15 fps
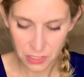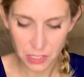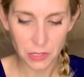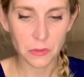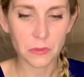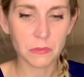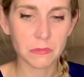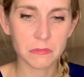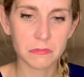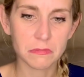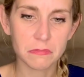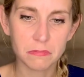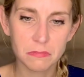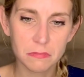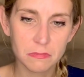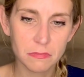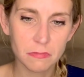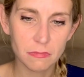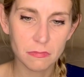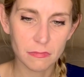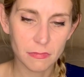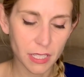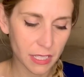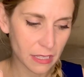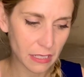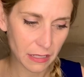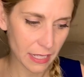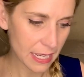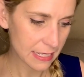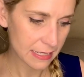new. Like, the
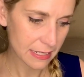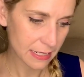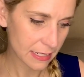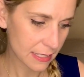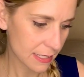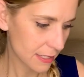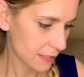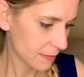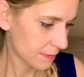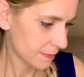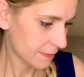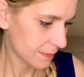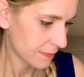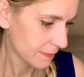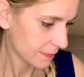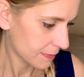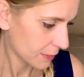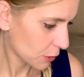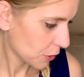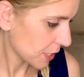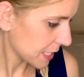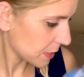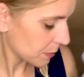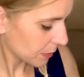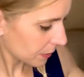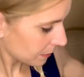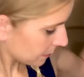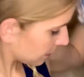elastic is crisp.